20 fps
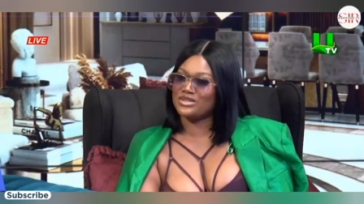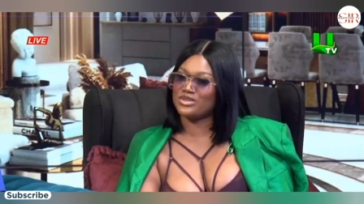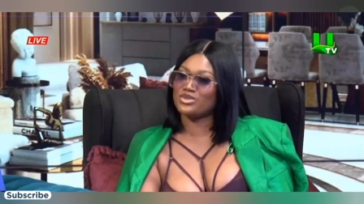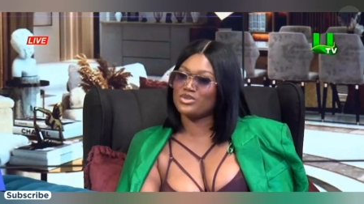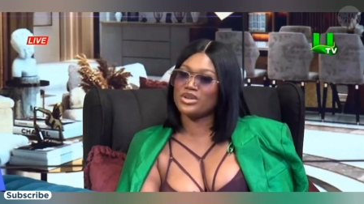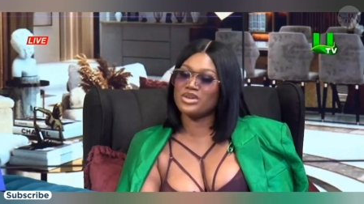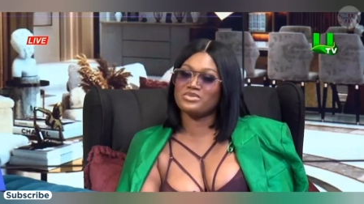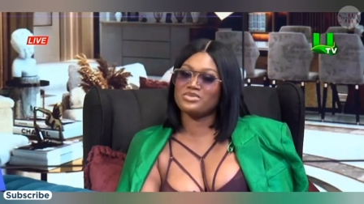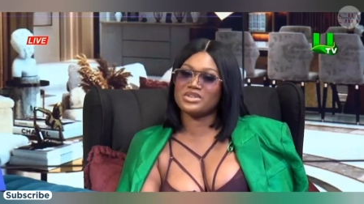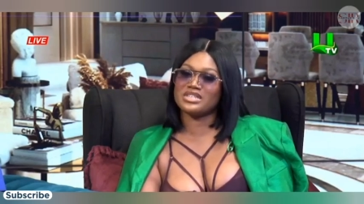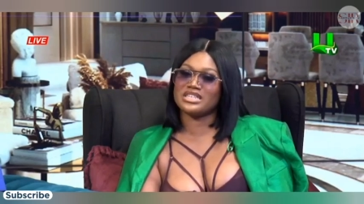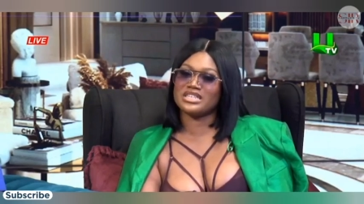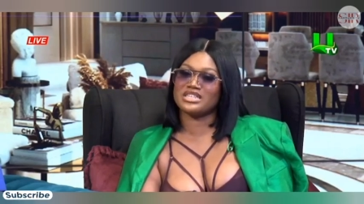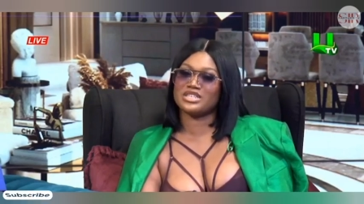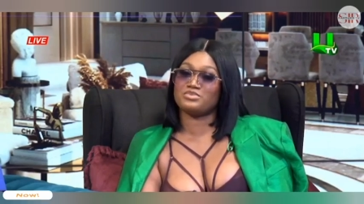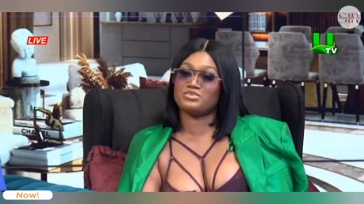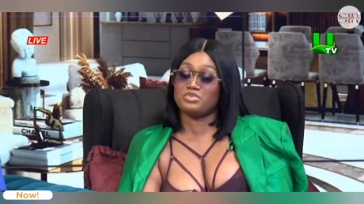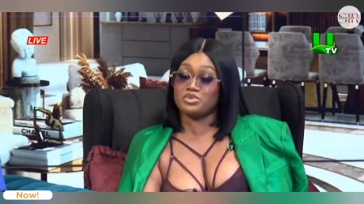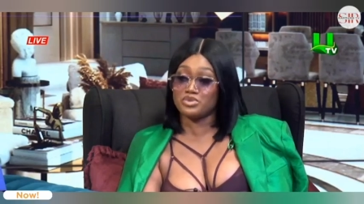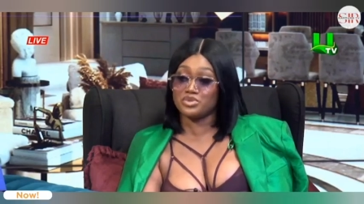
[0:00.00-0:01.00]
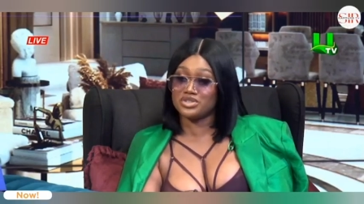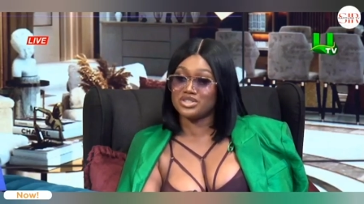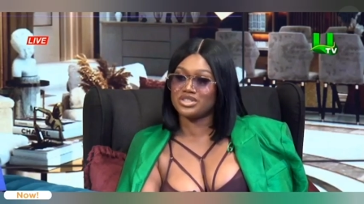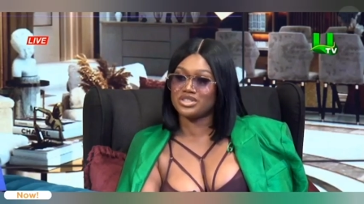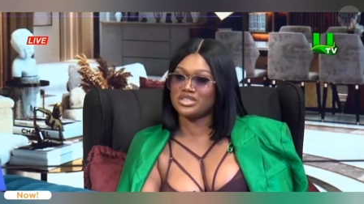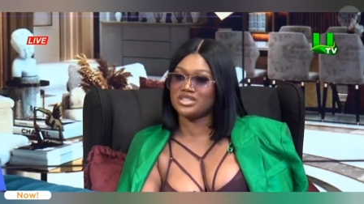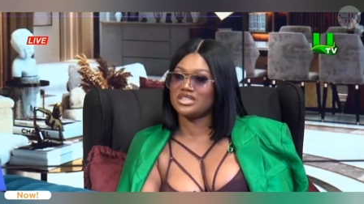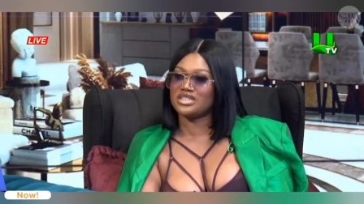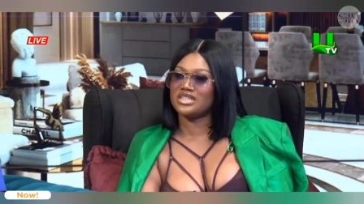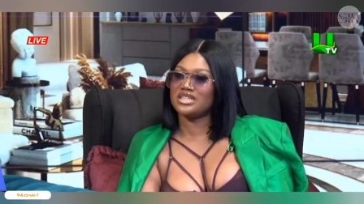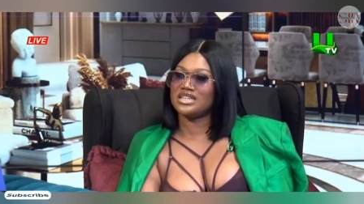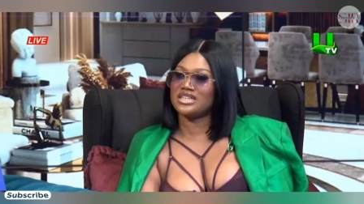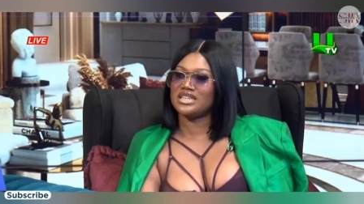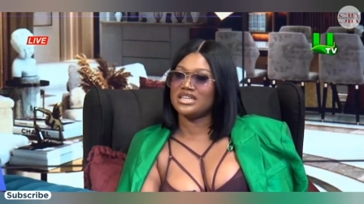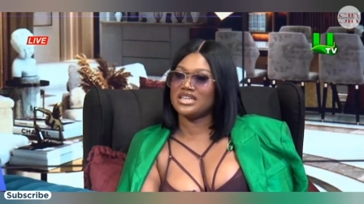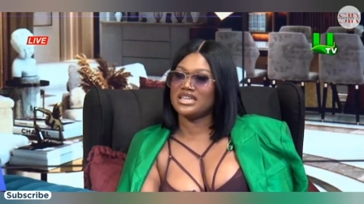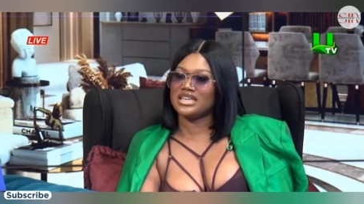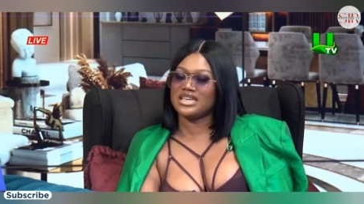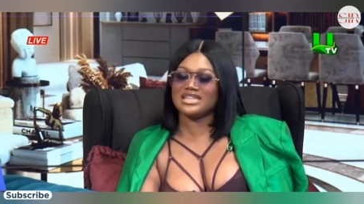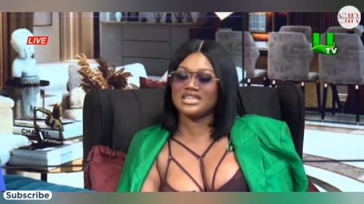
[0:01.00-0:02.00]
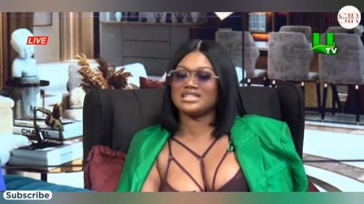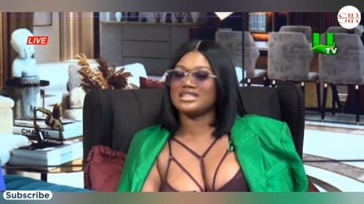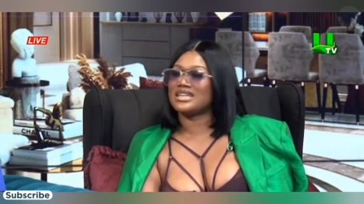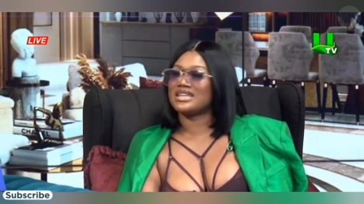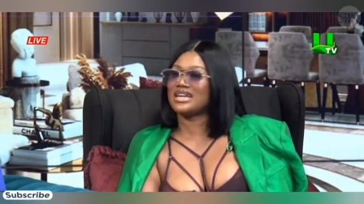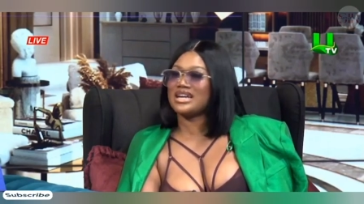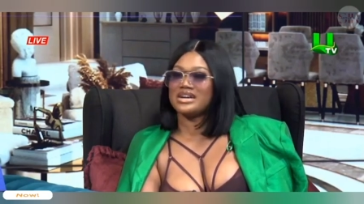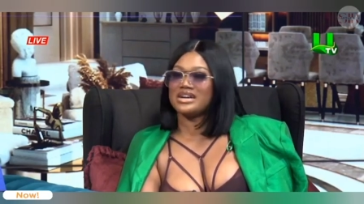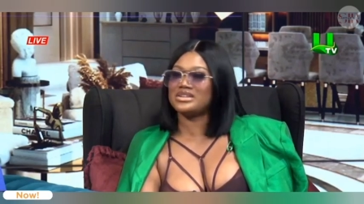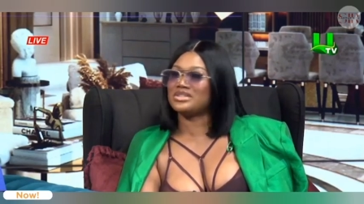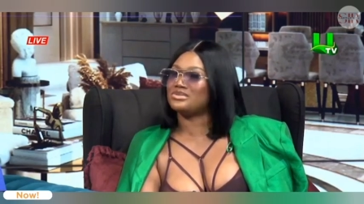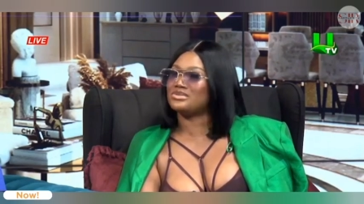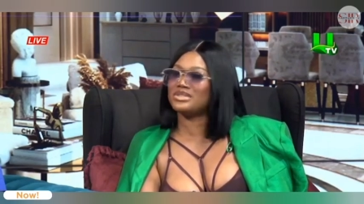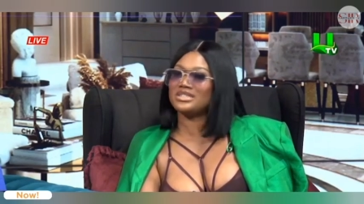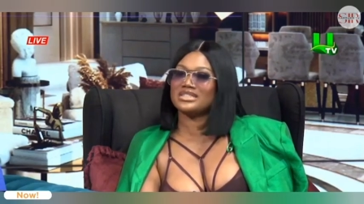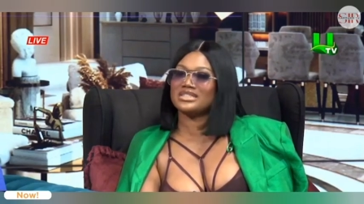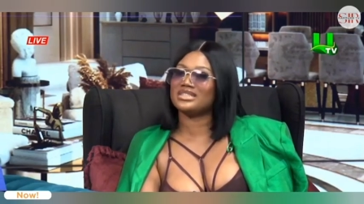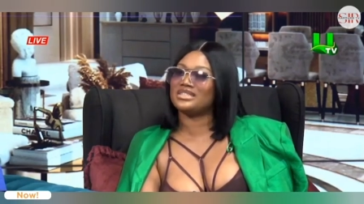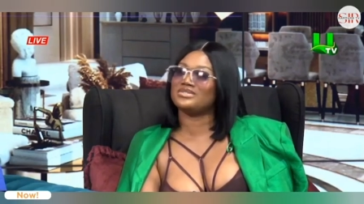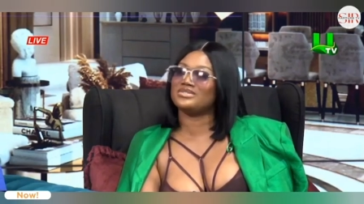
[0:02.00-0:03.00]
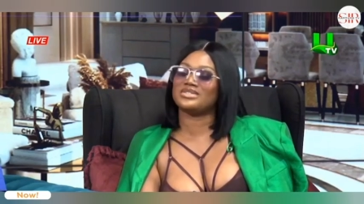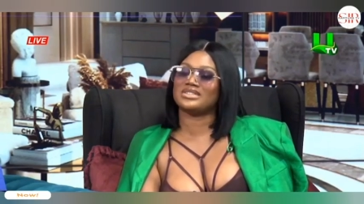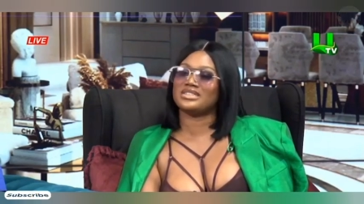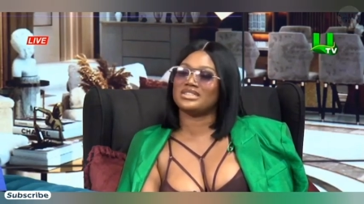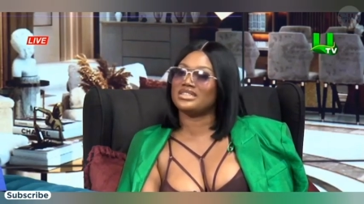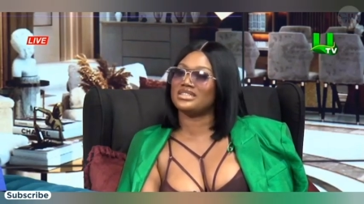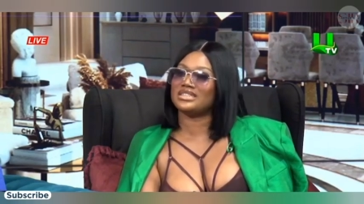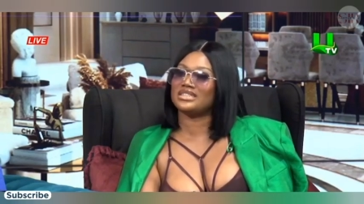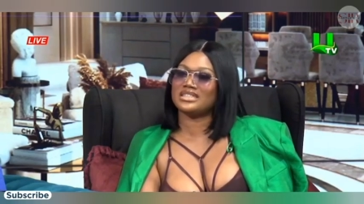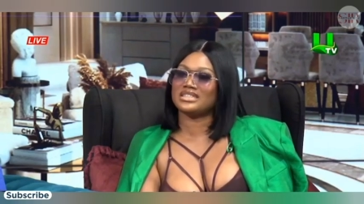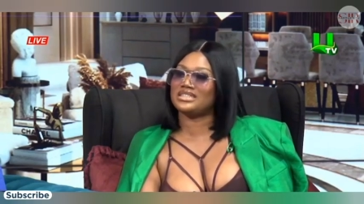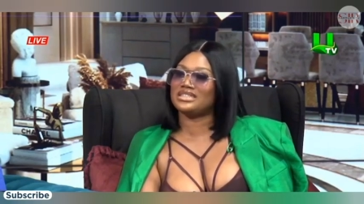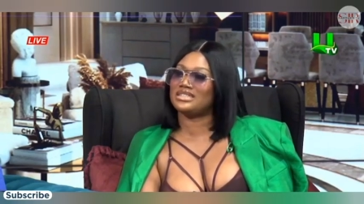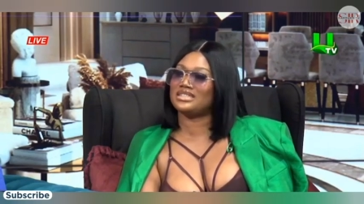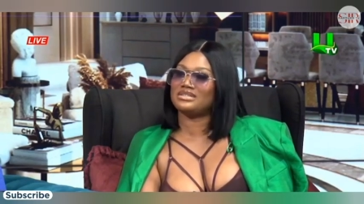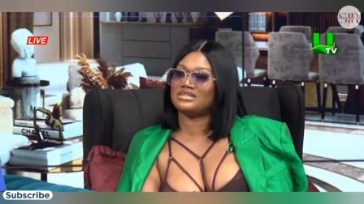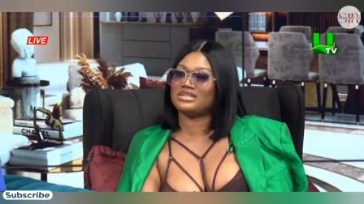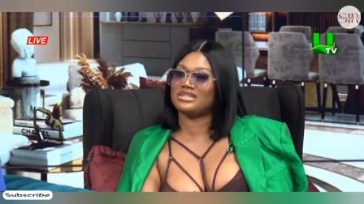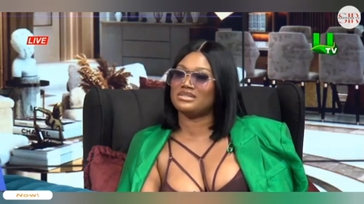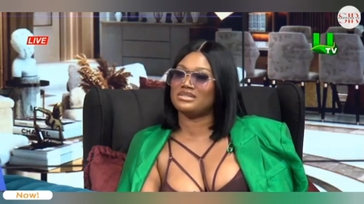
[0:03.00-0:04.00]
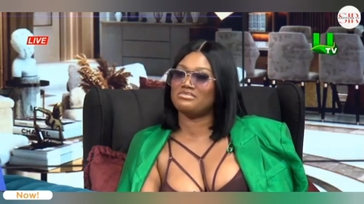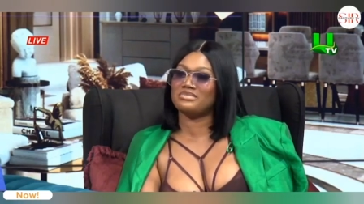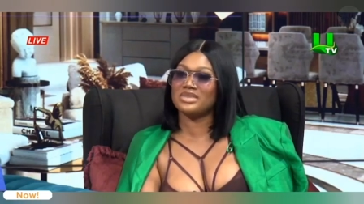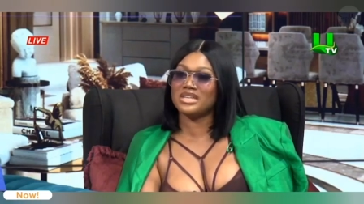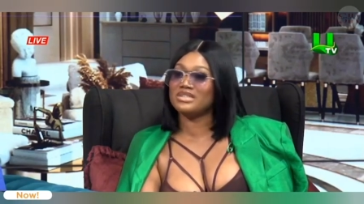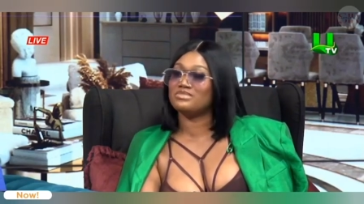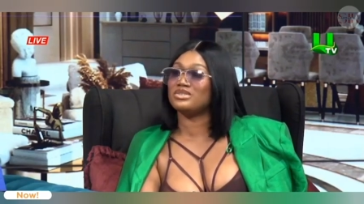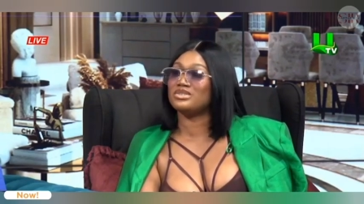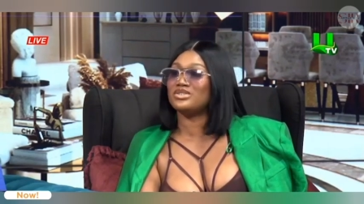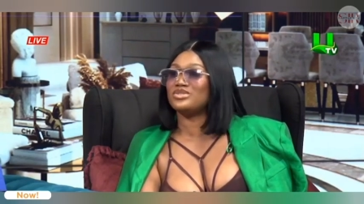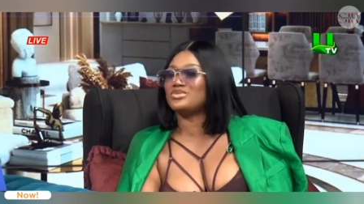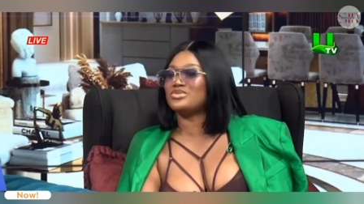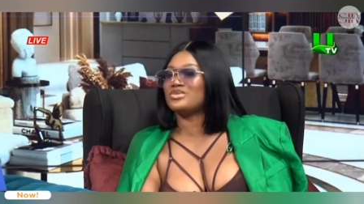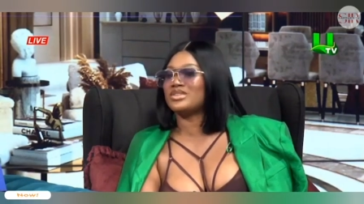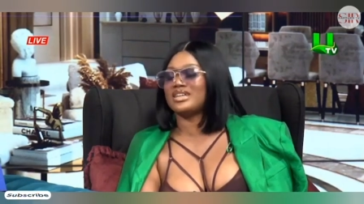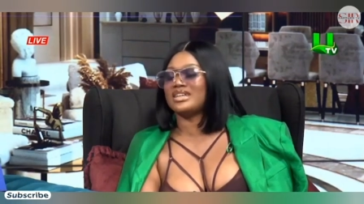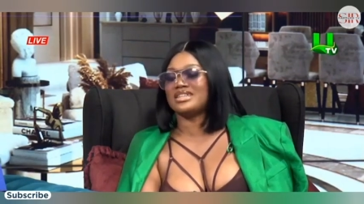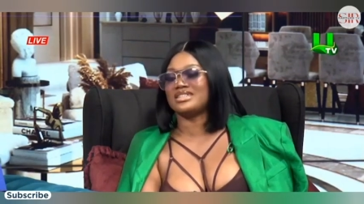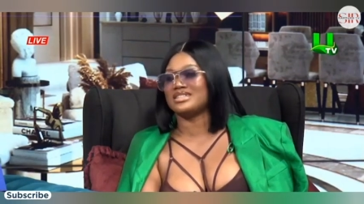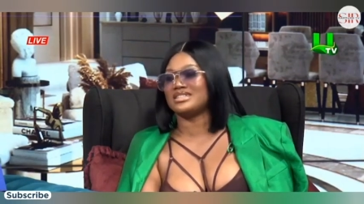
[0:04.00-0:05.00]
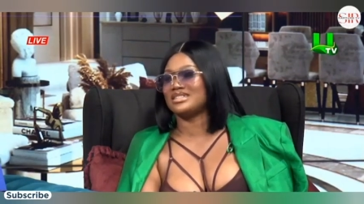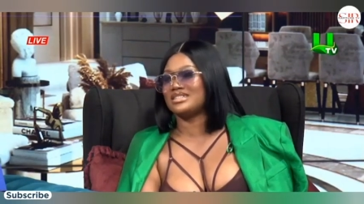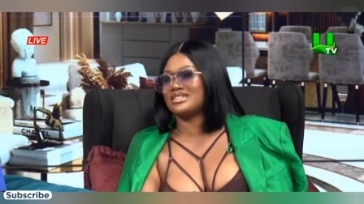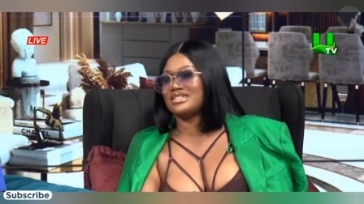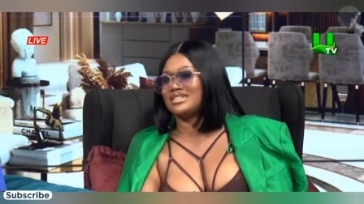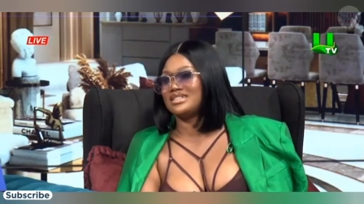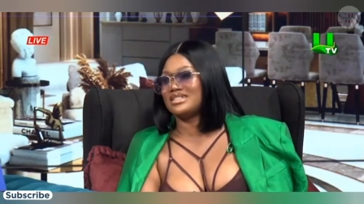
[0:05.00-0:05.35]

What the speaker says: So it was his push, his encouragement, and everything that made me do what I did.